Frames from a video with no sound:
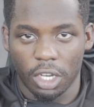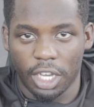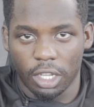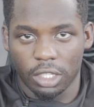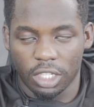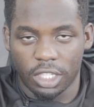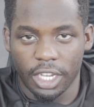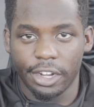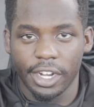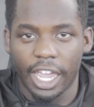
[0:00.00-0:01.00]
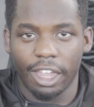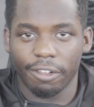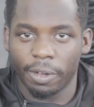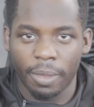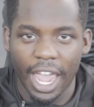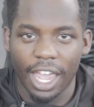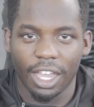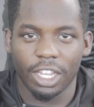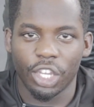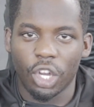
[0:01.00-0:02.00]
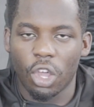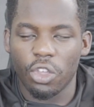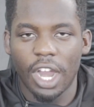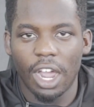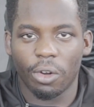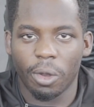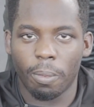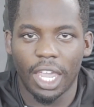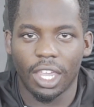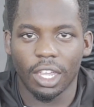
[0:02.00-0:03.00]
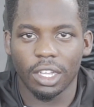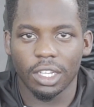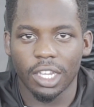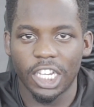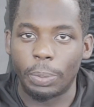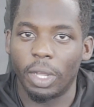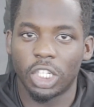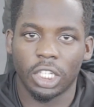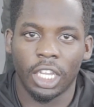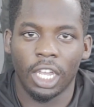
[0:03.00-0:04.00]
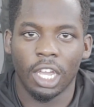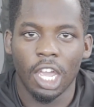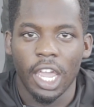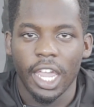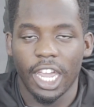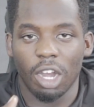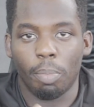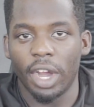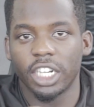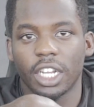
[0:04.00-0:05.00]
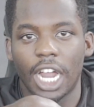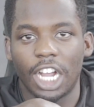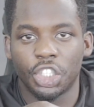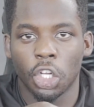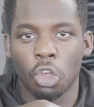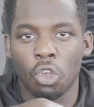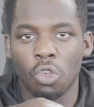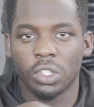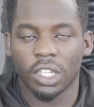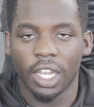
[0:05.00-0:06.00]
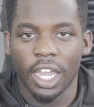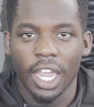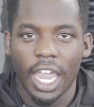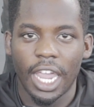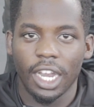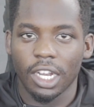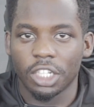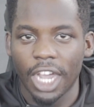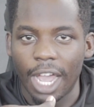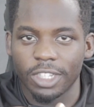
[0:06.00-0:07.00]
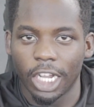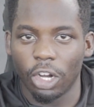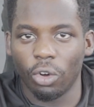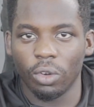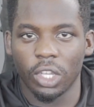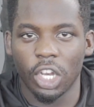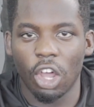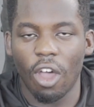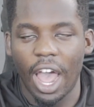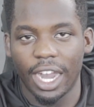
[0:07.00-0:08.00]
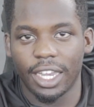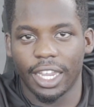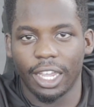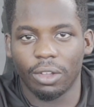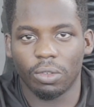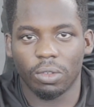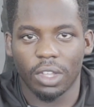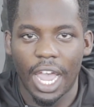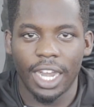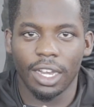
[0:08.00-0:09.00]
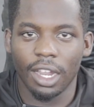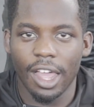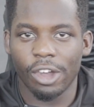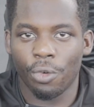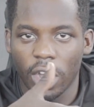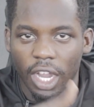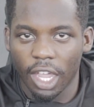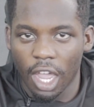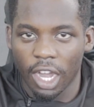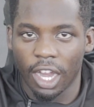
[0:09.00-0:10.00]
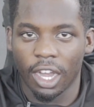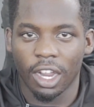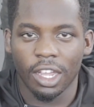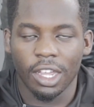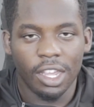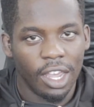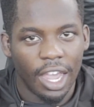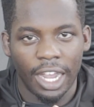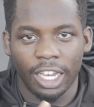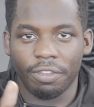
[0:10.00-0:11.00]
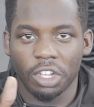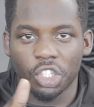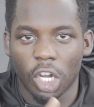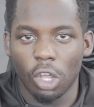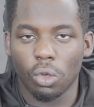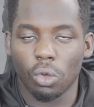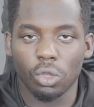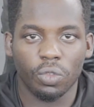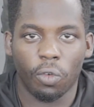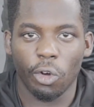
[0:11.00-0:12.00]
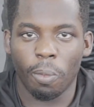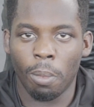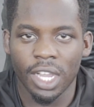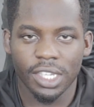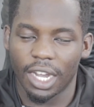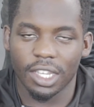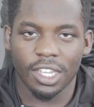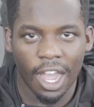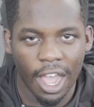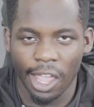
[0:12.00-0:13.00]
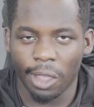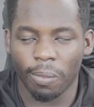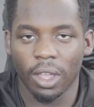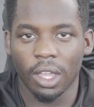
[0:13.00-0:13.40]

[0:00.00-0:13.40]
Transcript: to deteriorate from that, you know, you're not gonna make it. Especially in a branch that I chose and in a job title, you know, I did. I did a lot of running, gunning. I lived in jungles for months at a time.